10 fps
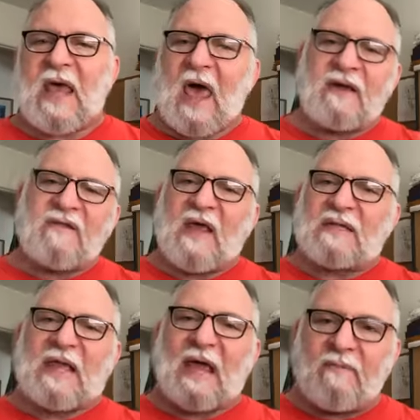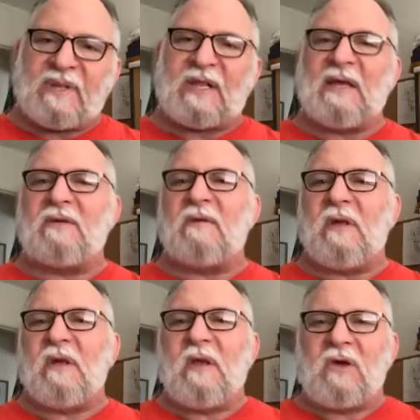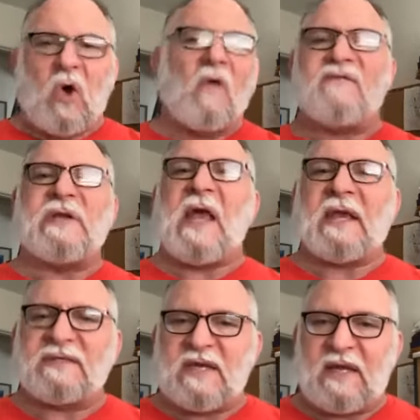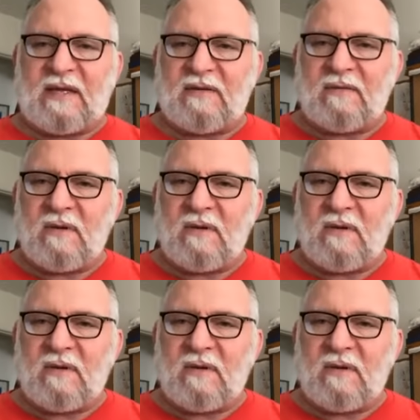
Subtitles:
How do they label it? COVID-19.